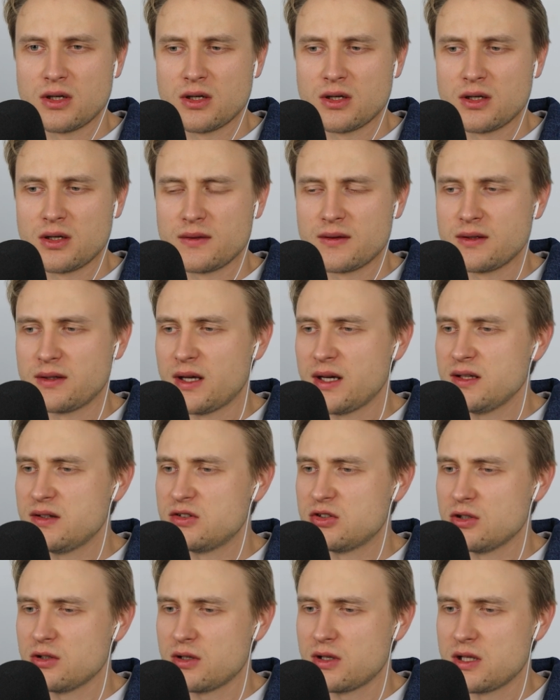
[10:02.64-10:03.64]
the
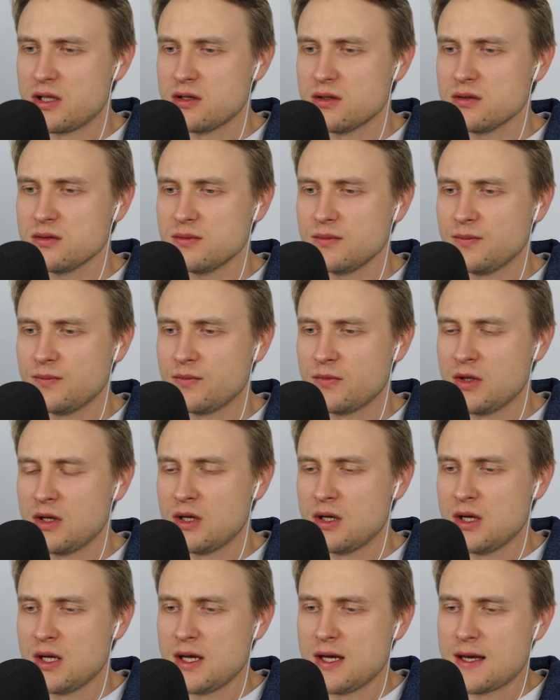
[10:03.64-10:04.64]
knight took here,
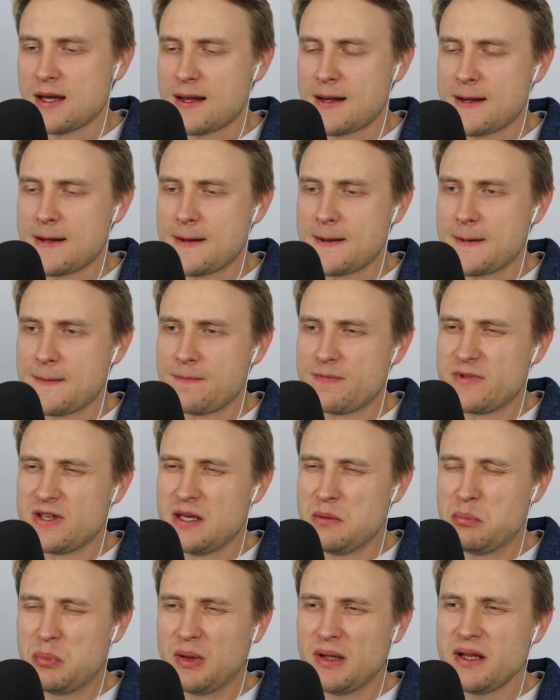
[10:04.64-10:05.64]

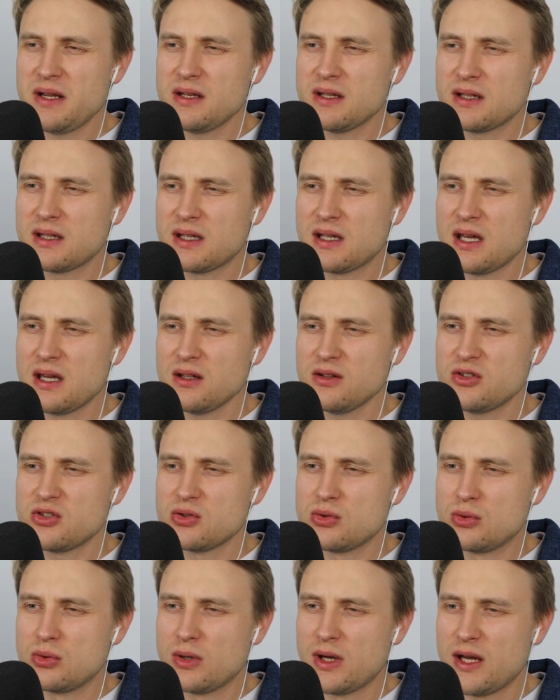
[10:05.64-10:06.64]
he played king
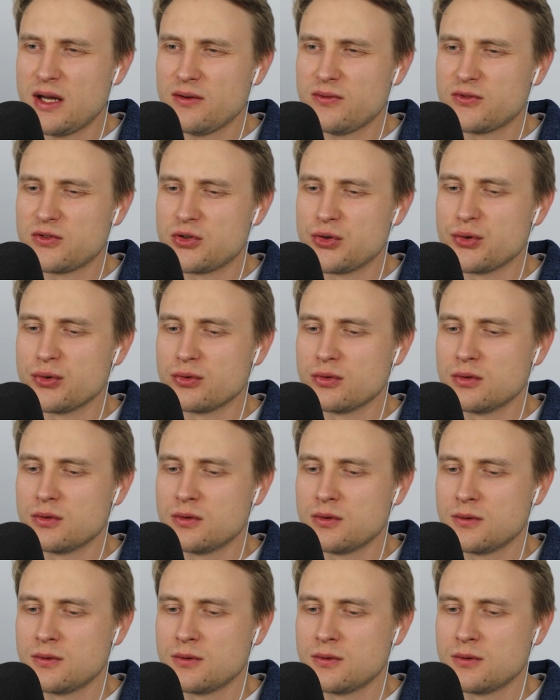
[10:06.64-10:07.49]
to f2.